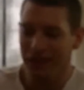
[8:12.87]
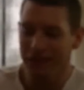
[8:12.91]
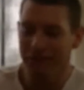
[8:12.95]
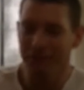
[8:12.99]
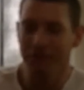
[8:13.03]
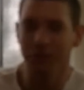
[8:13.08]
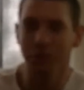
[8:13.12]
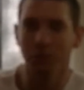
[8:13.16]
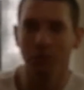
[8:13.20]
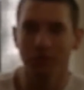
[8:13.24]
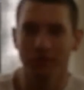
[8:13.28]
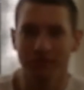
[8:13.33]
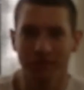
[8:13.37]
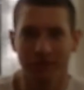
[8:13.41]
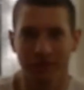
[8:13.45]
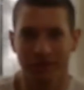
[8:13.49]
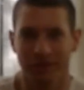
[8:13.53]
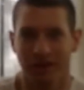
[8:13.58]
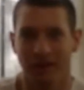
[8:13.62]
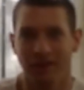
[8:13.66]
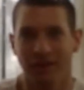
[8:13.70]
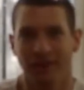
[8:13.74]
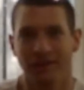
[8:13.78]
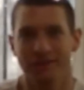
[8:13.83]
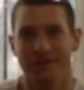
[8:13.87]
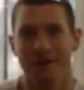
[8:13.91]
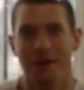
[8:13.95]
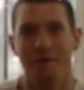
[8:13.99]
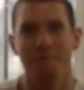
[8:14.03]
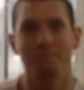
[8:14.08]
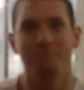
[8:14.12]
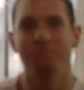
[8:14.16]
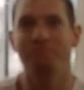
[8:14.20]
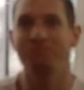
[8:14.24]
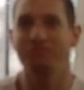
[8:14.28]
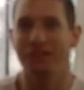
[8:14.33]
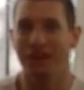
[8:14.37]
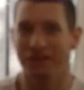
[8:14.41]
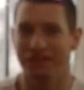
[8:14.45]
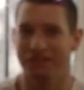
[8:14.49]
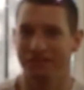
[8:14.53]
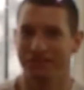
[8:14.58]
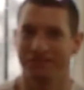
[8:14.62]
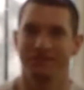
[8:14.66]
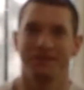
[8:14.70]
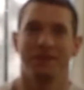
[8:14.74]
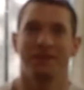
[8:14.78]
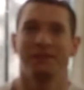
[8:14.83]
Even the ones that are not like that,
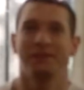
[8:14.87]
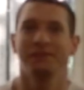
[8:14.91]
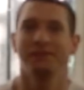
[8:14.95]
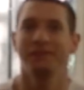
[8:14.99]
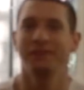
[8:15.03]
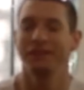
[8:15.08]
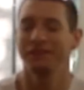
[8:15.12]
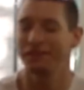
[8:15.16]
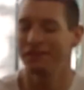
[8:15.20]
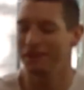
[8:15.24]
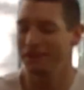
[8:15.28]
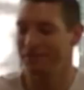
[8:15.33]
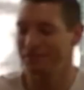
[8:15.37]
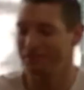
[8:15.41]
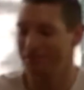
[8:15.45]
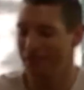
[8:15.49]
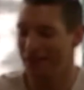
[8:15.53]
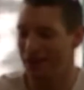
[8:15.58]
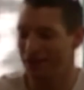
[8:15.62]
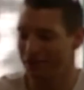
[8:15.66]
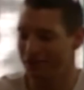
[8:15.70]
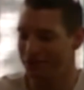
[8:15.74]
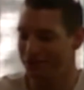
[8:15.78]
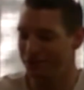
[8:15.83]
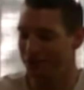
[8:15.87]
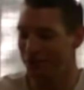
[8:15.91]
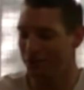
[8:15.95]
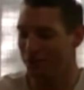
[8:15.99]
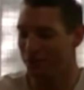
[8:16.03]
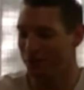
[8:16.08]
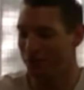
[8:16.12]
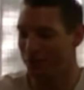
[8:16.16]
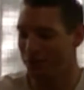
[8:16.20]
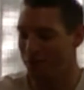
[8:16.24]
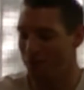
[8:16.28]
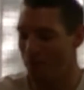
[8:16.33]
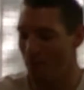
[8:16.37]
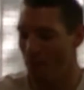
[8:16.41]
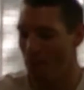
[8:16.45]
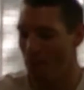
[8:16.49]
taste exactly like that. That is so good.